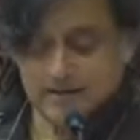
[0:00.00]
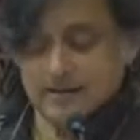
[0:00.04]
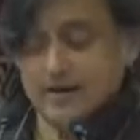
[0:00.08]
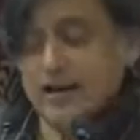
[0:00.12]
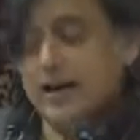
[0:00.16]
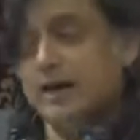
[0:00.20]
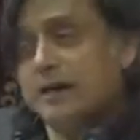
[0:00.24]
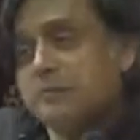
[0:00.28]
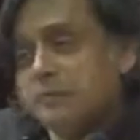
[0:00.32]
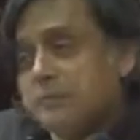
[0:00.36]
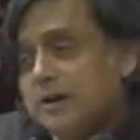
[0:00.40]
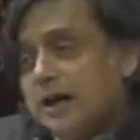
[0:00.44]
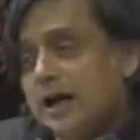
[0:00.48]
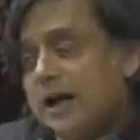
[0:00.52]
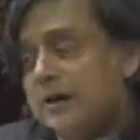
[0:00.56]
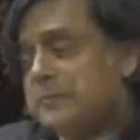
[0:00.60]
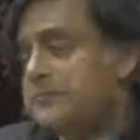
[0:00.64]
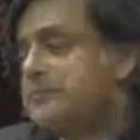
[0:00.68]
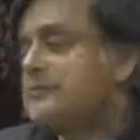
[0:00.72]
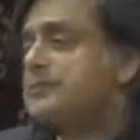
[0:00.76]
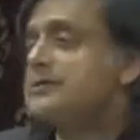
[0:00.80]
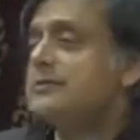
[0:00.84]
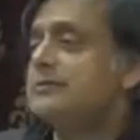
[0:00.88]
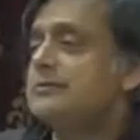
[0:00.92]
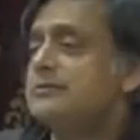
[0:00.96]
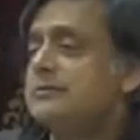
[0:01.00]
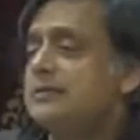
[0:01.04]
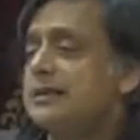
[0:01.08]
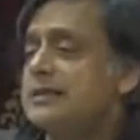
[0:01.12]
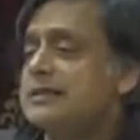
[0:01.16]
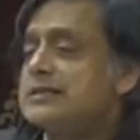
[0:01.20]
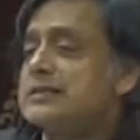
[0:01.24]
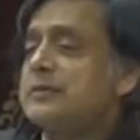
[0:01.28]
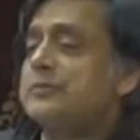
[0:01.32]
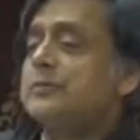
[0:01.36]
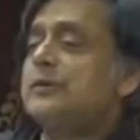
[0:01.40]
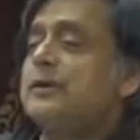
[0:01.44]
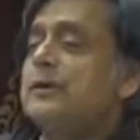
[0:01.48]
And perhaps a
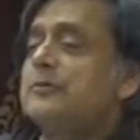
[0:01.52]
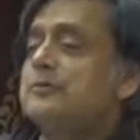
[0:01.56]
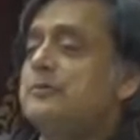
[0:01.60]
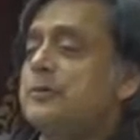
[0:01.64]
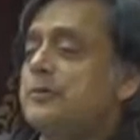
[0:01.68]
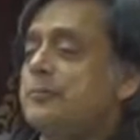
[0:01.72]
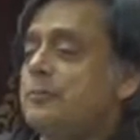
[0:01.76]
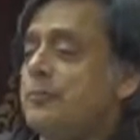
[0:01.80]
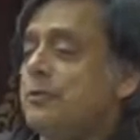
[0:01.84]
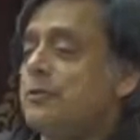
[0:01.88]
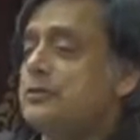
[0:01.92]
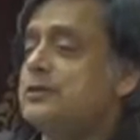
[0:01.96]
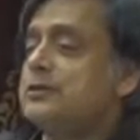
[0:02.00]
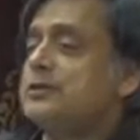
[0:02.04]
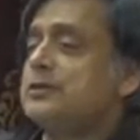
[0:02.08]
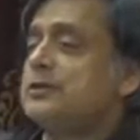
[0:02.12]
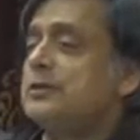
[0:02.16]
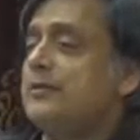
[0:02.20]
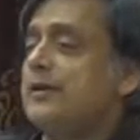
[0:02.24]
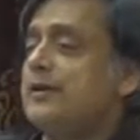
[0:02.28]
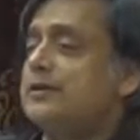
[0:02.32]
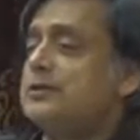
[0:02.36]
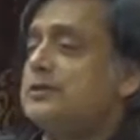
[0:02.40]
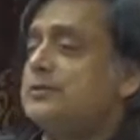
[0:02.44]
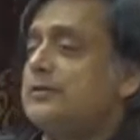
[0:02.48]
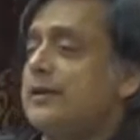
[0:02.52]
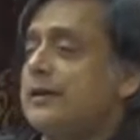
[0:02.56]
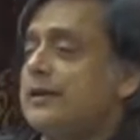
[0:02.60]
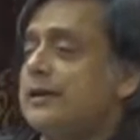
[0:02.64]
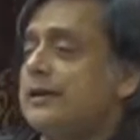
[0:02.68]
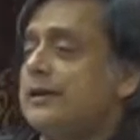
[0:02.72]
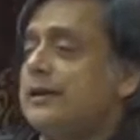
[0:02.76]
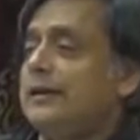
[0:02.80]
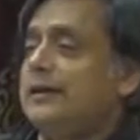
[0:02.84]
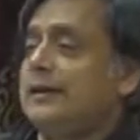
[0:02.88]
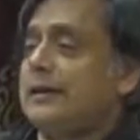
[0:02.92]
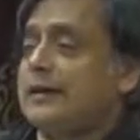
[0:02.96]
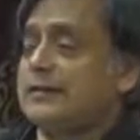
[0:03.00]
similar proportion of our
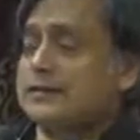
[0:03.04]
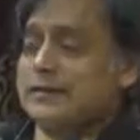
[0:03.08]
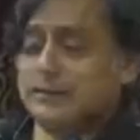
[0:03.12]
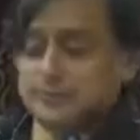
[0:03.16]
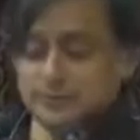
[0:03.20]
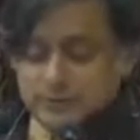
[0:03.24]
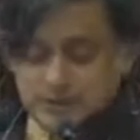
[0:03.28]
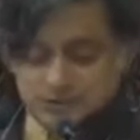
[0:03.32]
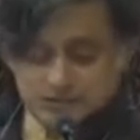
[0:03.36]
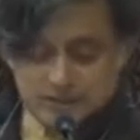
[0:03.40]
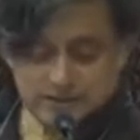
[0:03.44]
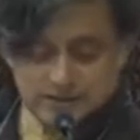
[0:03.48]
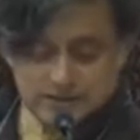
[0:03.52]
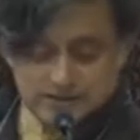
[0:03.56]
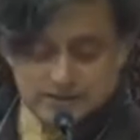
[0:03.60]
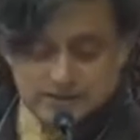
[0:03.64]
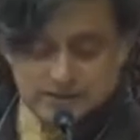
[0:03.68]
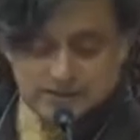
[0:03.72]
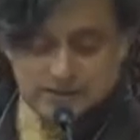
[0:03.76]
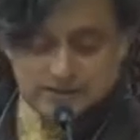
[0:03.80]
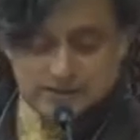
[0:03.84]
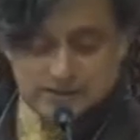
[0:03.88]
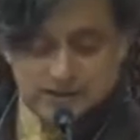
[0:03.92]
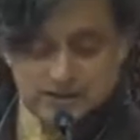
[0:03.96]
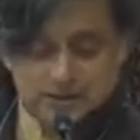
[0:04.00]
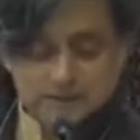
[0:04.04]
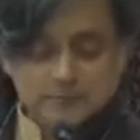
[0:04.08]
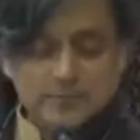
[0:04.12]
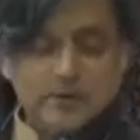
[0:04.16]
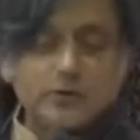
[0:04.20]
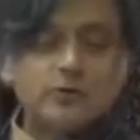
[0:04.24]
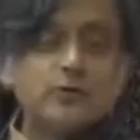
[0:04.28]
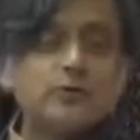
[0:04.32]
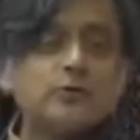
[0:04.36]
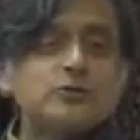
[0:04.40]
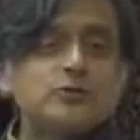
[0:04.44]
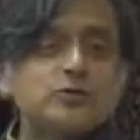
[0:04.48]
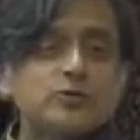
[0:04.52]
directly elected presidents might
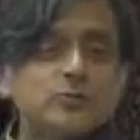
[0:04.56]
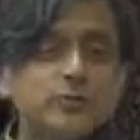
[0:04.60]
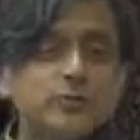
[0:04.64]
also